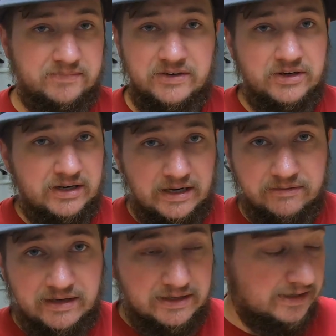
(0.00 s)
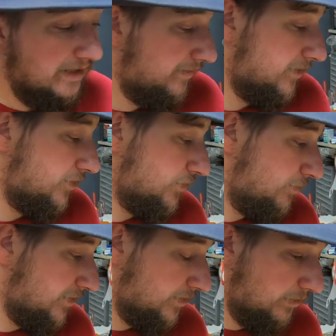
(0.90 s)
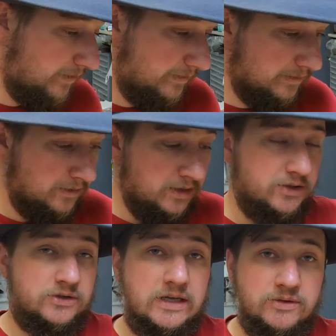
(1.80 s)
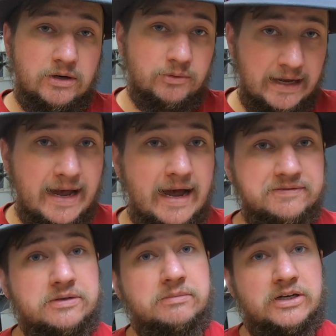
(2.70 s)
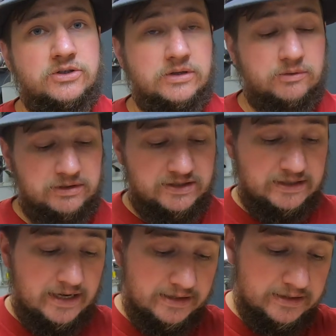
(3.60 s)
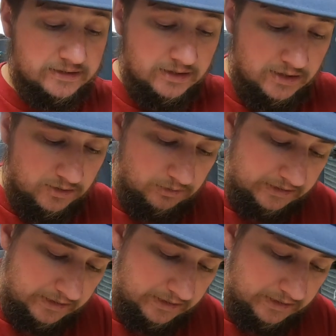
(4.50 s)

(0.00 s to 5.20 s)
you're not going to have any kind of issues whatsoever. So that's why we have to make sure that we sand it, we